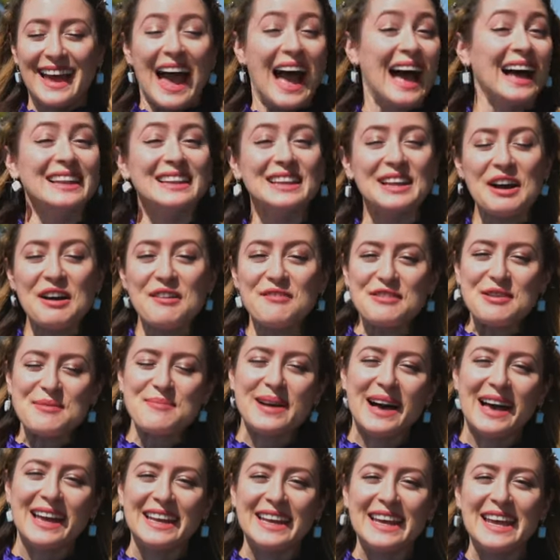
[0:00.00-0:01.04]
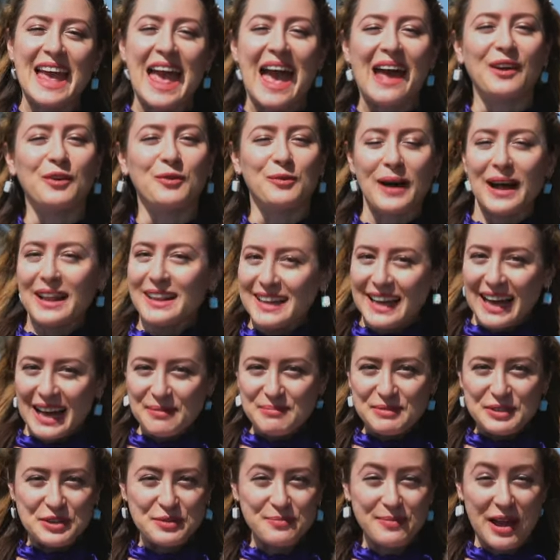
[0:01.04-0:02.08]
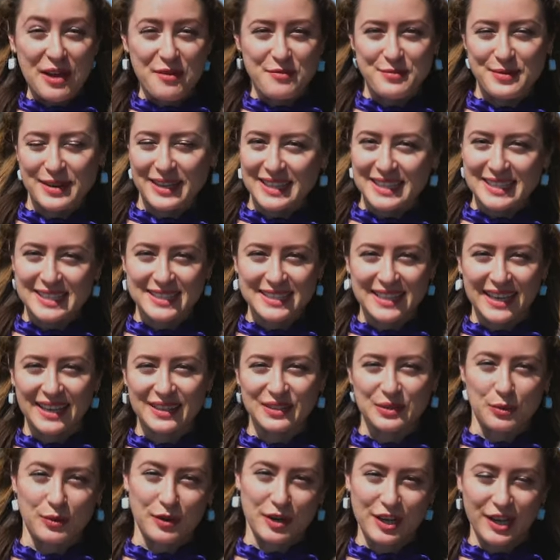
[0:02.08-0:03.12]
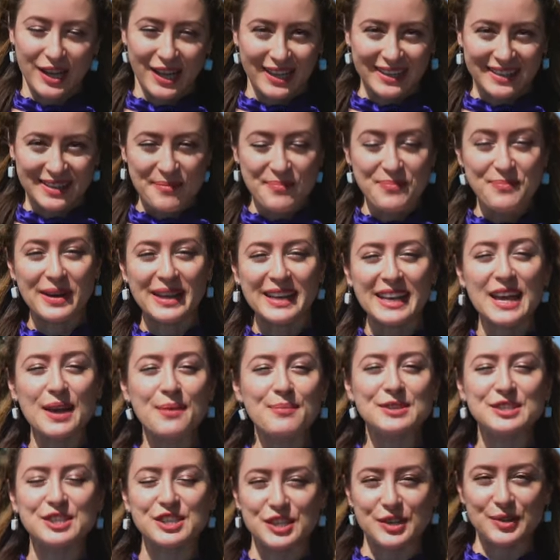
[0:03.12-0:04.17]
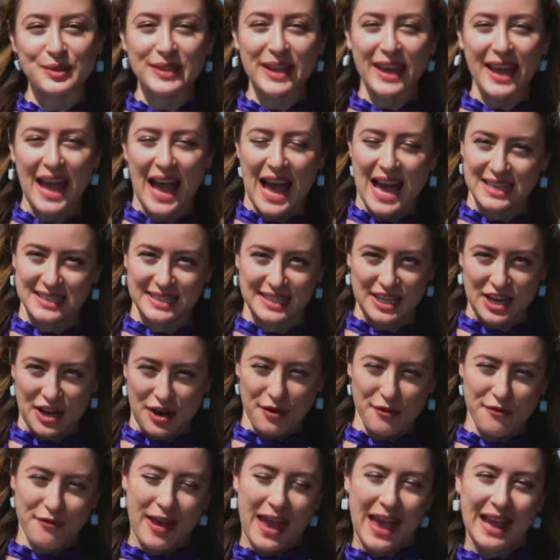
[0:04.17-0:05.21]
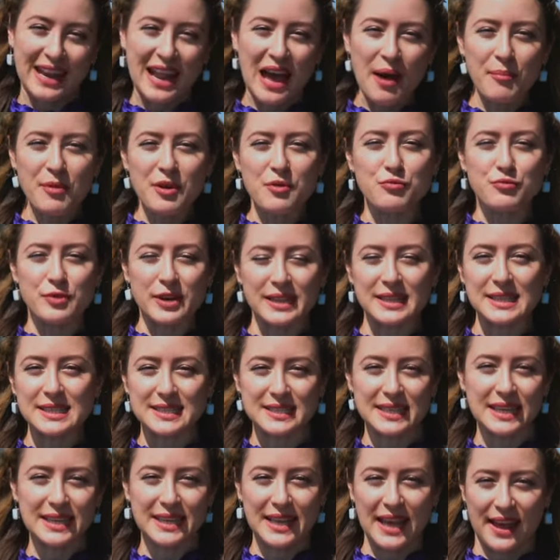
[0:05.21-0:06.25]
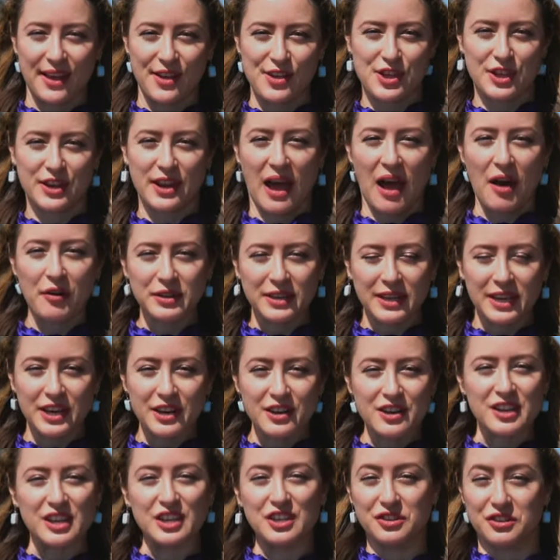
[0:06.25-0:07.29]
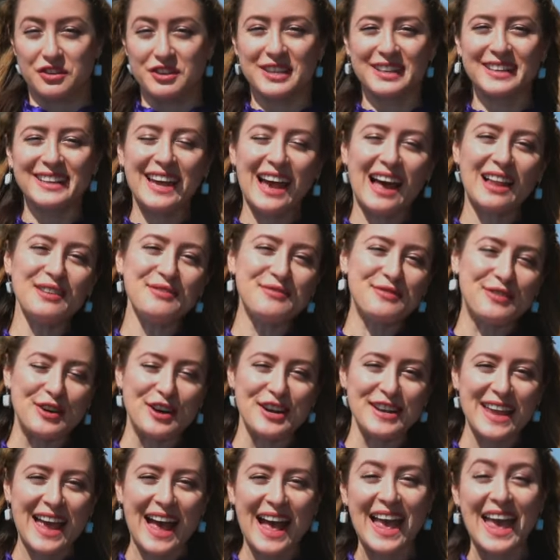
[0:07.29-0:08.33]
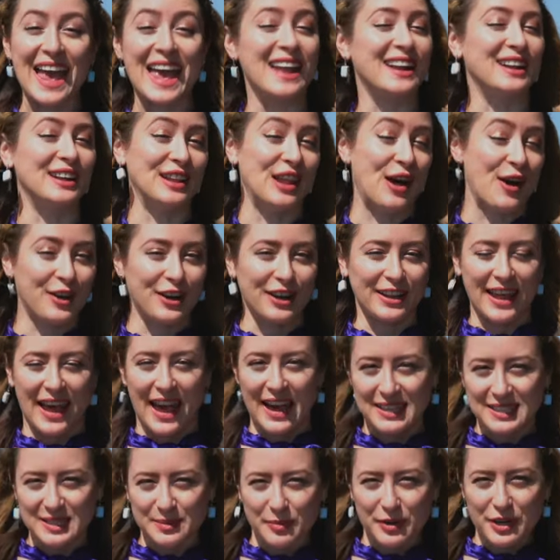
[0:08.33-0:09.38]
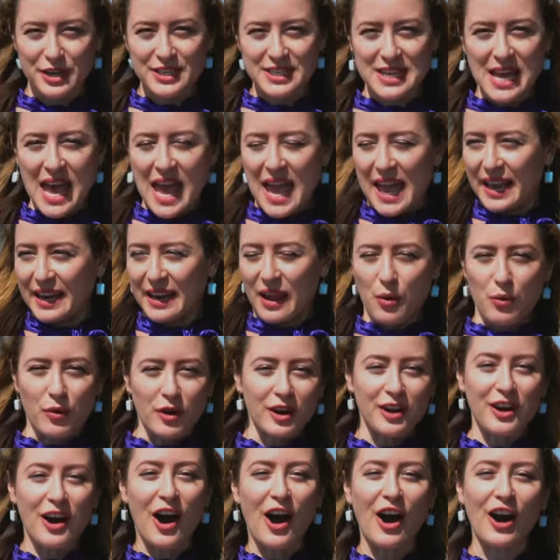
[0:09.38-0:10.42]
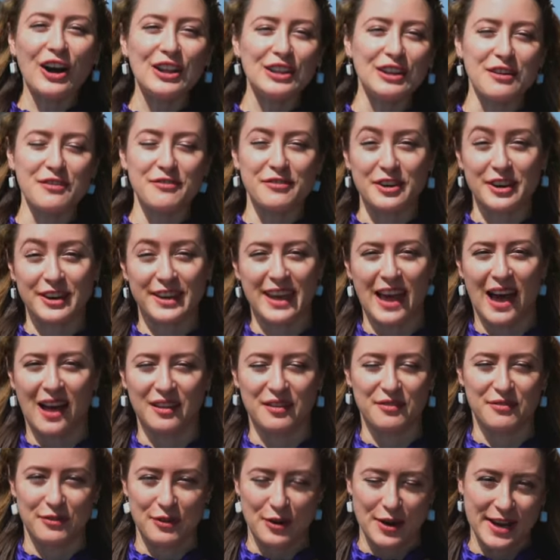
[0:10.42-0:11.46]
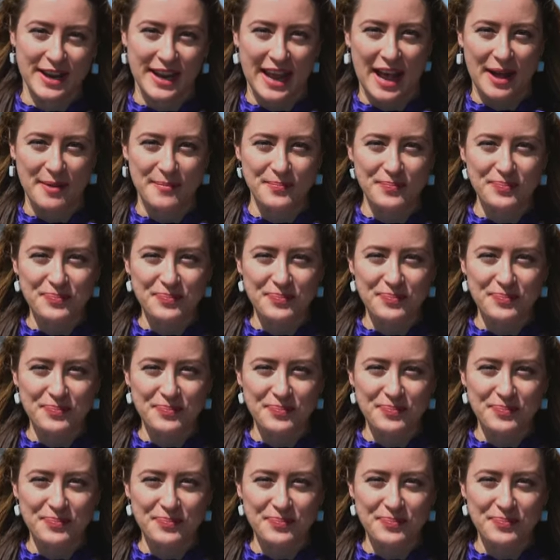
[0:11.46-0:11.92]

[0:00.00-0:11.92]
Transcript: Hello everybody and welcome to my real estate world. My name is Yulia Hazanov, and I'm a real estate agent out here in Northern California and a local expert and I work all over California.